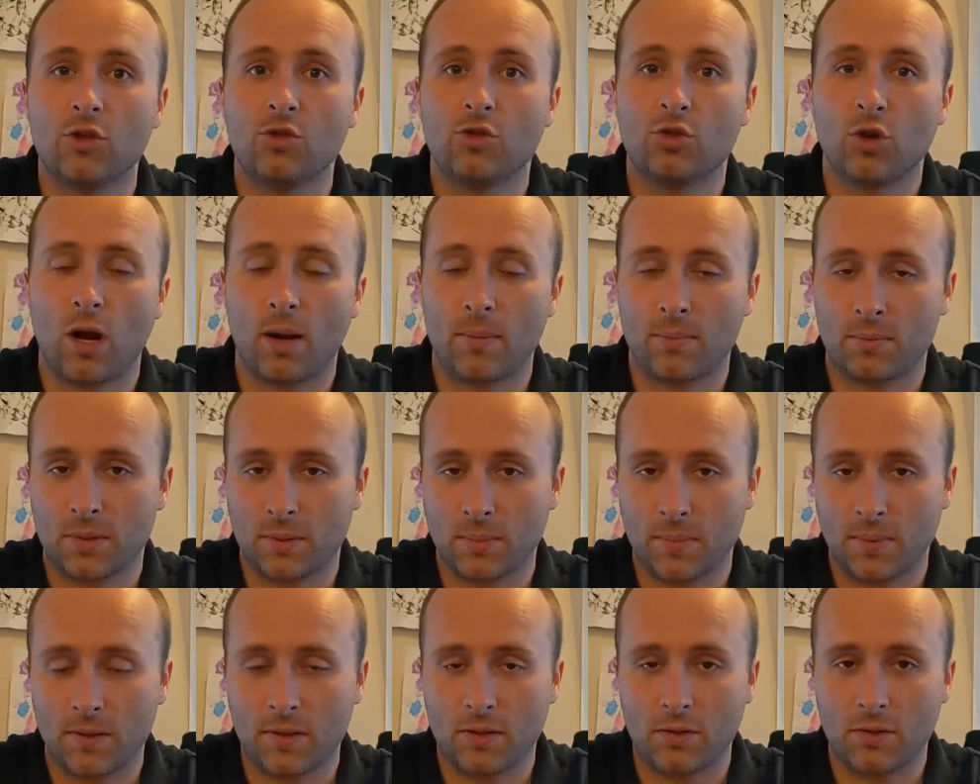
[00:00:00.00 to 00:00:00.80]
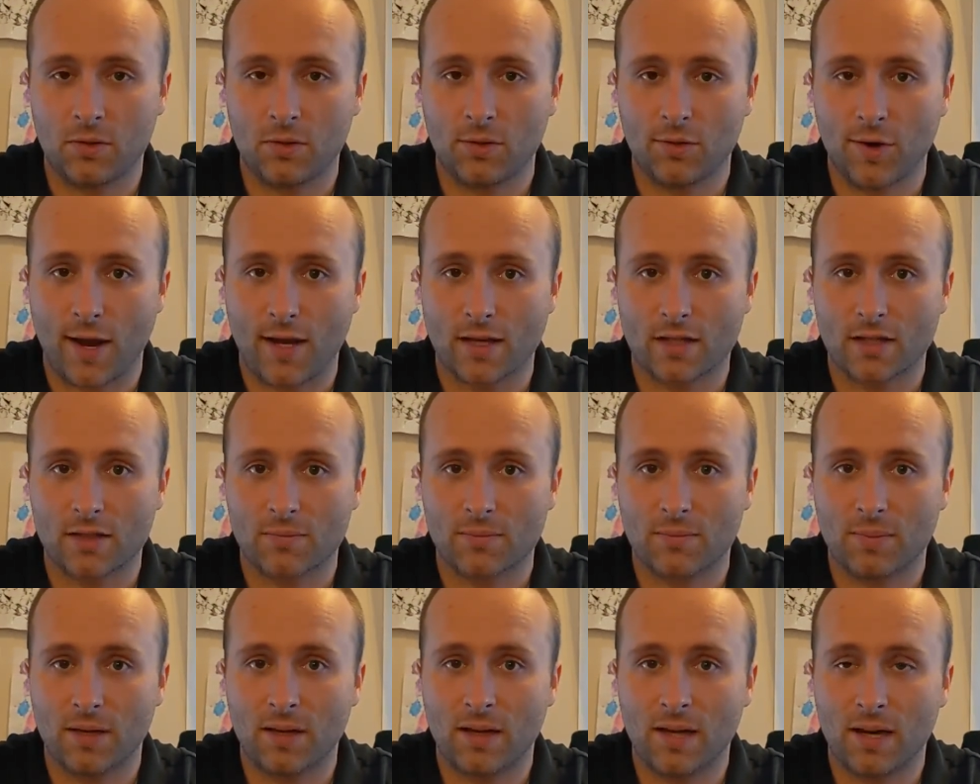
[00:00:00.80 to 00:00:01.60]
dropshipping do the rest,
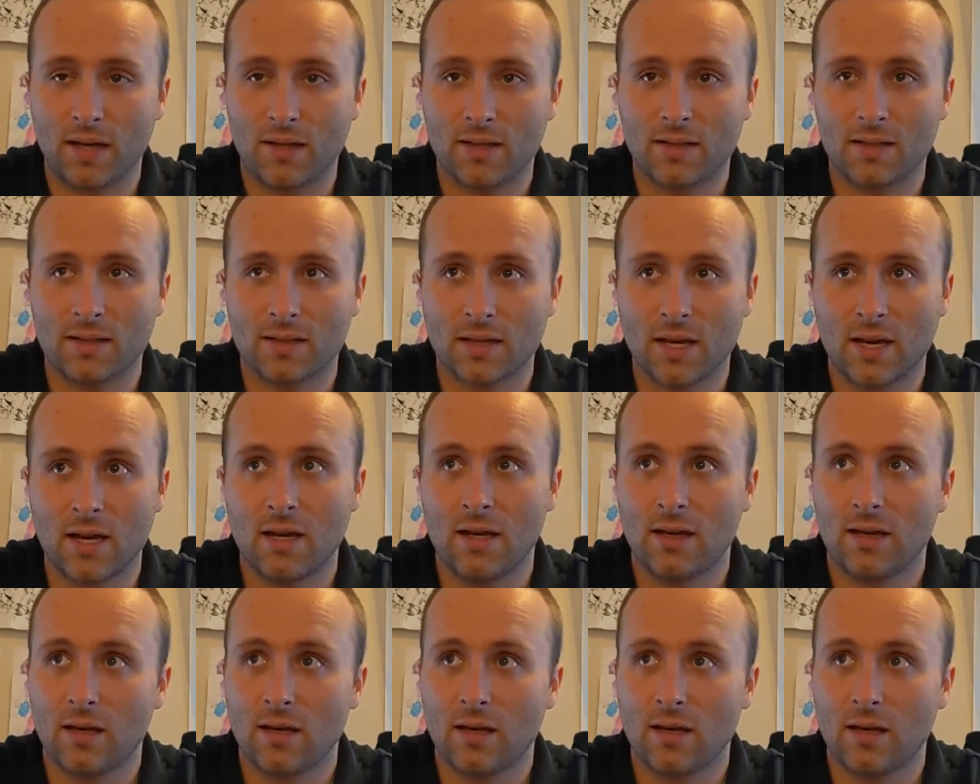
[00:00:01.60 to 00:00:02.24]
because